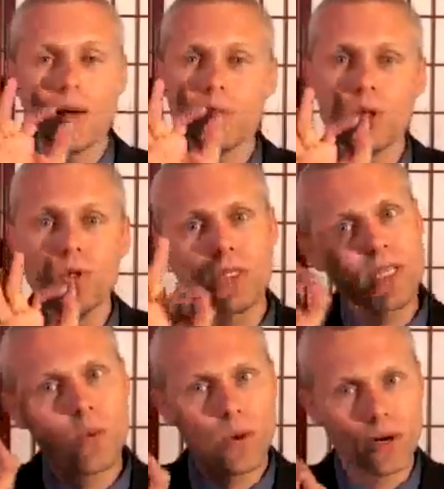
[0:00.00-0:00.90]
I'm
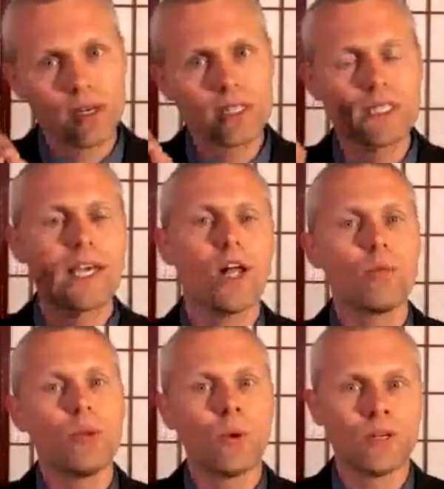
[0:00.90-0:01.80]
using words to
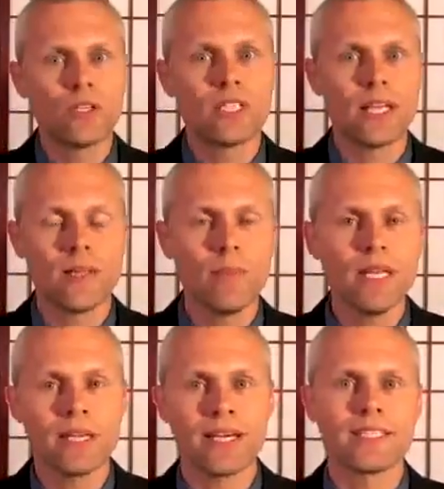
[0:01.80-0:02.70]
help you understand the meaning.